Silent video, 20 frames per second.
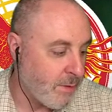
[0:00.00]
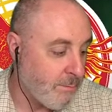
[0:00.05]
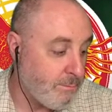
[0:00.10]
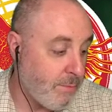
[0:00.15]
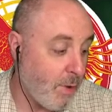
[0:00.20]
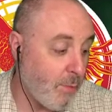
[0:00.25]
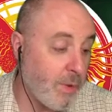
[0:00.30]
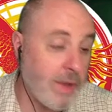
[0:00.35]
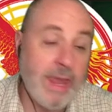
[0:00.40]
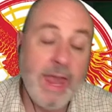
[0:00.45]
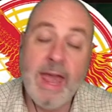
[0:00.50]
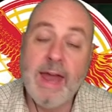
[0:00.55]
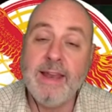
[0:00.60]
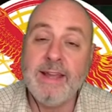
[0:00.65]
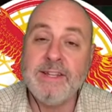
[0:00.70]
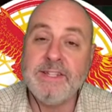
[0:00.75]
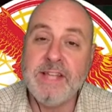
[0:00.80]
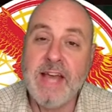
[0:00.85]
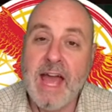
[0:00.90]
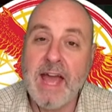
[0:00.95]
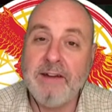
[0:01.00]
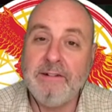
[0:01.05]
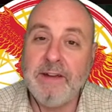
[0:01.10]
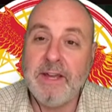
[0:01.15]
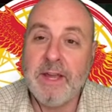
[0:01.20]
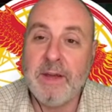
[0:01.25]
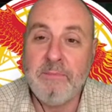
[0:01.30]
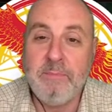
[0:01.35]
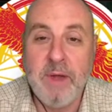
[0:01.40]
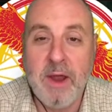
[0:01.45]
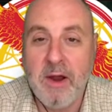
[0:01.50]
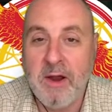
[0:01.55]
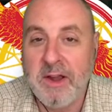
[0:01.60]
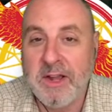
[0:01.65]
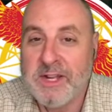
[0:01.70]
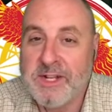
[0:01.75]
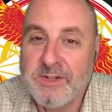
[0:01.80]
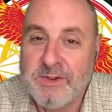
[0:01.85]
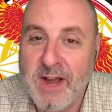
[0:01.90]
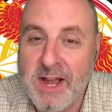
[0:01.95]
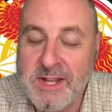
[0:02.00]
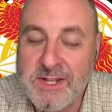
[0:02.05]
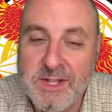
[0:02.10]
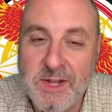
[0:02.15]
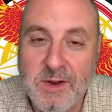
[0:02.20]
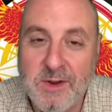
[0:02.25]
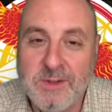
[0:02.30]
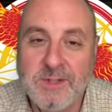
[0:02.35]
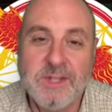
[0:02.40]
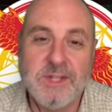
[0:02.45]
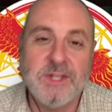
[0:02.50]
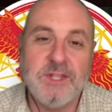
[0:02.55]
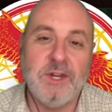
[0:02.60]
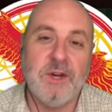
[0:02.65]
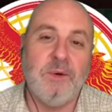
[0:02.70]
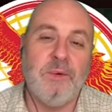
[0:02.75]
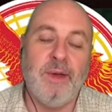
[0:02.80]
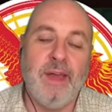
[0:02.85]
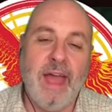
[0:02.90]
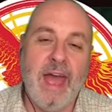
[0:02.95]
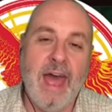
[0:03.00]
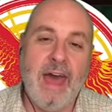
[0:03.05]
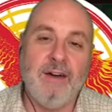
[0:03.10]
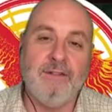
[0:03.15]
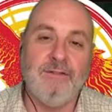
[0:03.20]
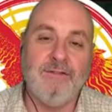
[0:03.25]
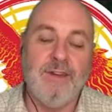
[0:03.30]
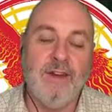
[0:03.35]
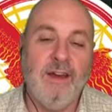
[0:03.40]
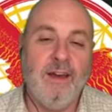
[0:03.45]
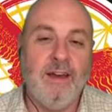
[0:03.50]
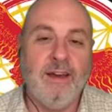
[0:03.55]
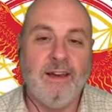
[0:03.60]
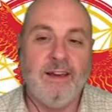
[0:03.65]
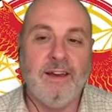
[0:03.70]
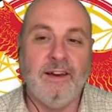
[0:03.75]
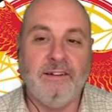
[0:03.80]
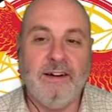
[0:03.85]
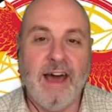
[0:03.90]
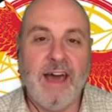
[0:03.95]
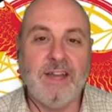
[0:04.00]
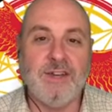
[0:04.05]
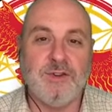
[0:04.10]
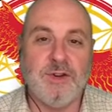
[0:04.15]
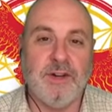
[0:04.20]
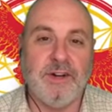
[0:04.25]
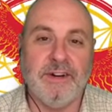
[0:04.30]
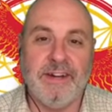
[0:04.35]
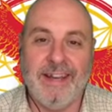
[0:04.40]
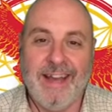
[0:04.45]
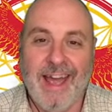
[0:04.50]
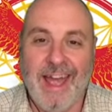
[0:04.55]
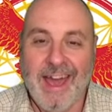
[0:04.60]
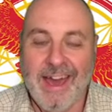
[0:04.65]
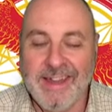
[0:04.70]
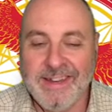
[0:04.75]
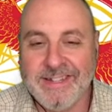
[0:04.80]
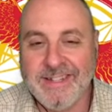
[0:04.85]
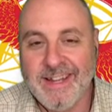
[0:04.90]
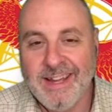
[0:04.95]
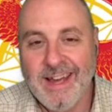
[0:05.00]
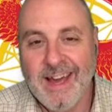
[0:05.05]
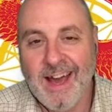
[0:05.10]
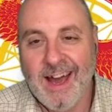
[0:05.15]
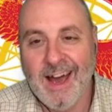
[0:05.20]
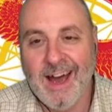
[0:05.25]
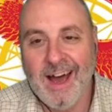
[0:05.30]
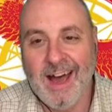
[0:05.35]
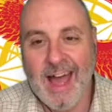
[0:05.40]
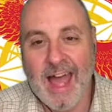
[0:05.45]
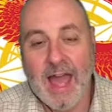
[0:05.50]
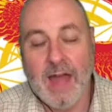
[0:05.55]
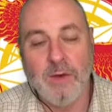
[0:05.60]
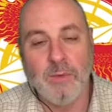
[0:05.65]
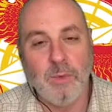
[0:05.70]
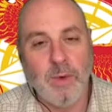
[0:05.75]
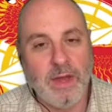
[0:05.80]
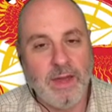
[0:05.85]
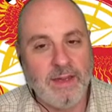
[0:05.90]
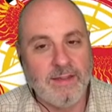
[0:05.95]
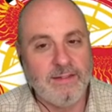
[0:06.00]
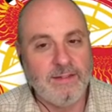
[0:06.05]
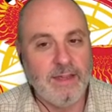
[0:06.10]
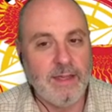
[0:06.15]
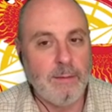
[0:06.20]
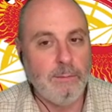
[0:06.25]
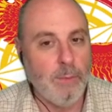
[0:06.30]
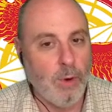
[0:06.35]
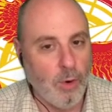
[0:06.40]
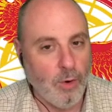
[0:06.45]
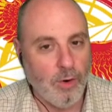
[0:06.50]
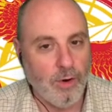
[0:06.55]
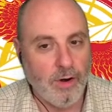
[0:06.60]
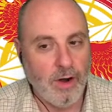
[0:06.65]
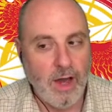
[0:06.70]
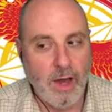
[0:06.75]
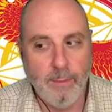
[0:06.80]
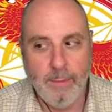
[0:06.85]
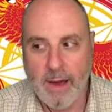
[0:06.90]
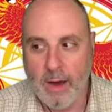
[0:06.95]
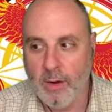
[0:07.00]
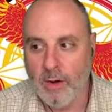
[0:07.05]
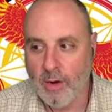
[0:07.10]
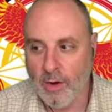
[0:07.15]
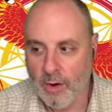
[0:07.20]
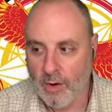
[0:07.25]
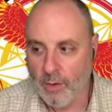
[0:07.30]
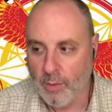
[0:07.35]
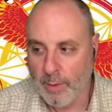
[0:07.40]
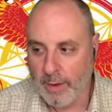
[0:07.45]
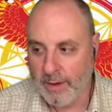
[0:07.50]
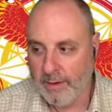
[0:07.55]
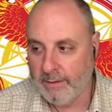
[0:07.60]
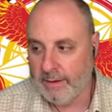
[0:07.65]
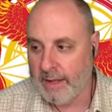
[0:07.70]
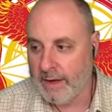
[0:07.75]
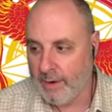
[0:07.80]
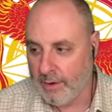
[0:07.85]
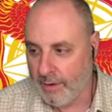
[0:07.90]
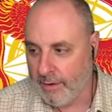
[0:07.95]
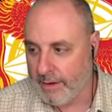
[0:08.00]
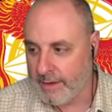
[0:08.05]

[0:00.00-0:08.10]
But we can't exactly compare and contrast those until we have Galadriel in hand uh, and we see more about her will and her